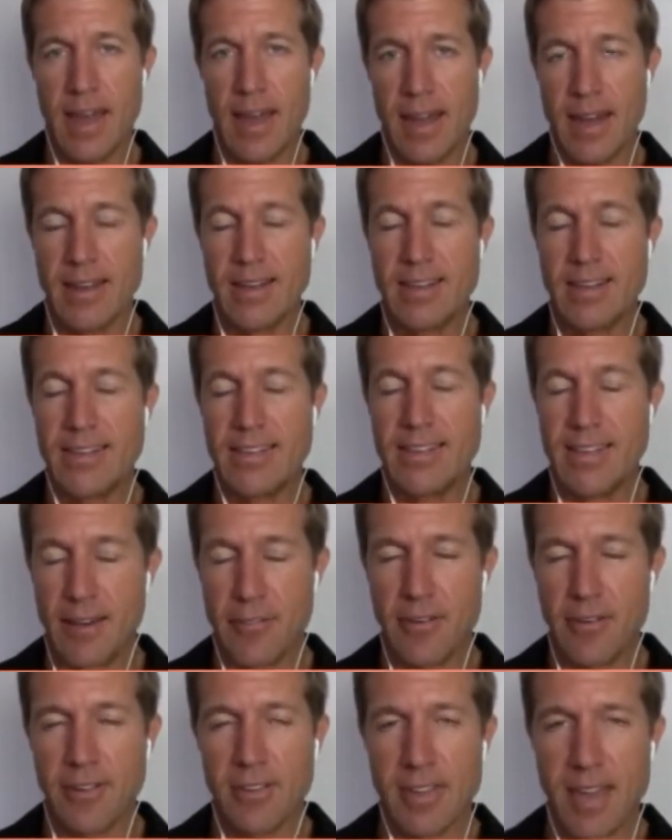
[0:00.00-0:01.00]
And I
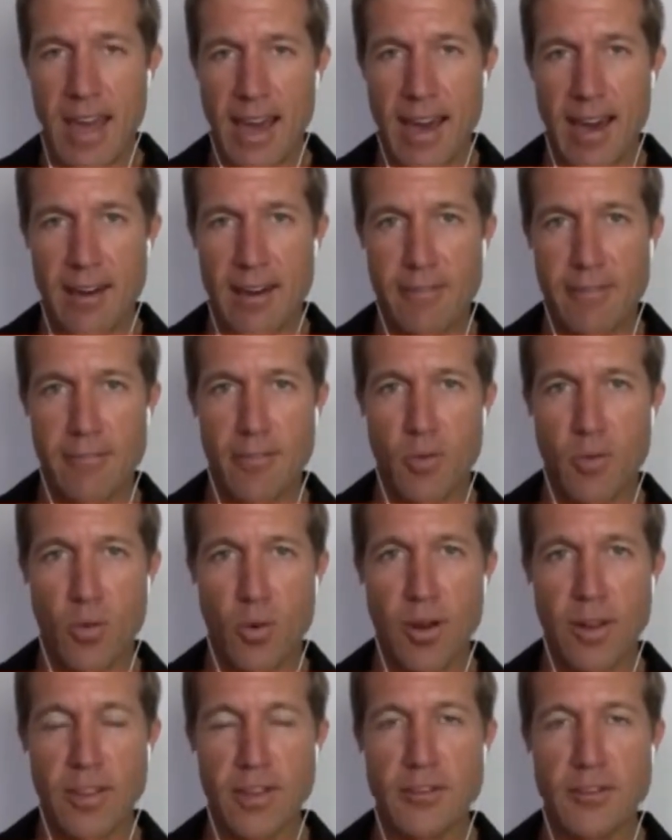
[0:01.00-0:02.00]
definitely have
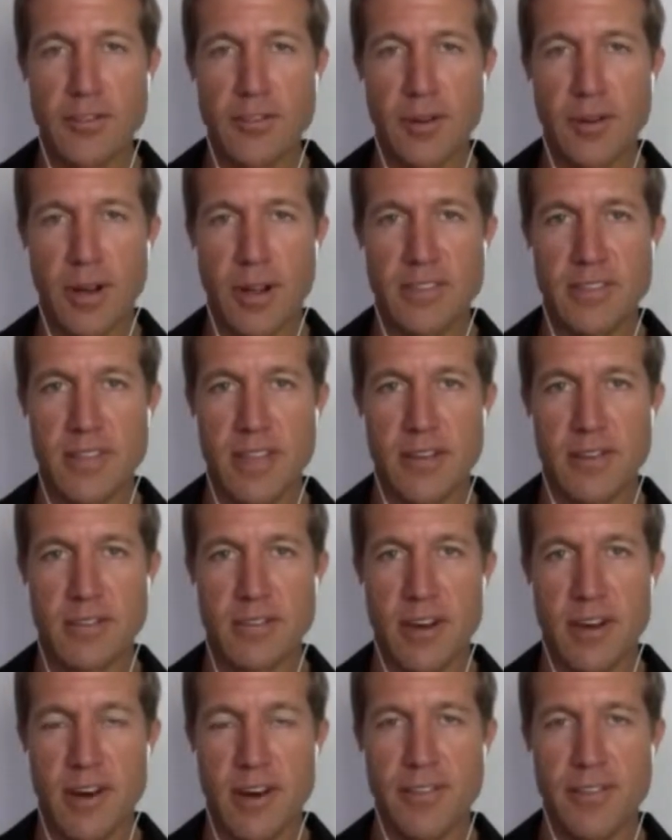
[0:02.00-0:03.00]
one of those
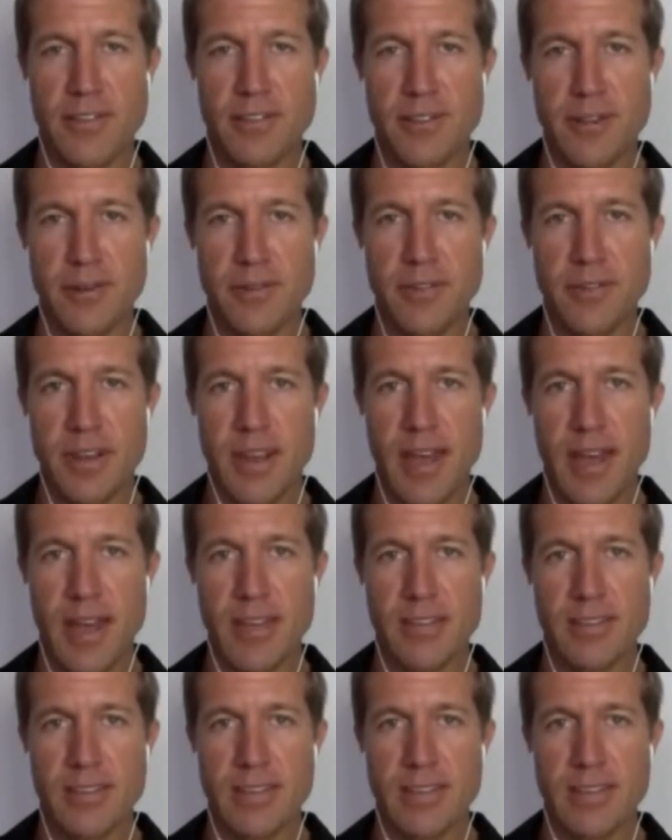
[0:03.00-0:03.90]
trendsetters on the show today.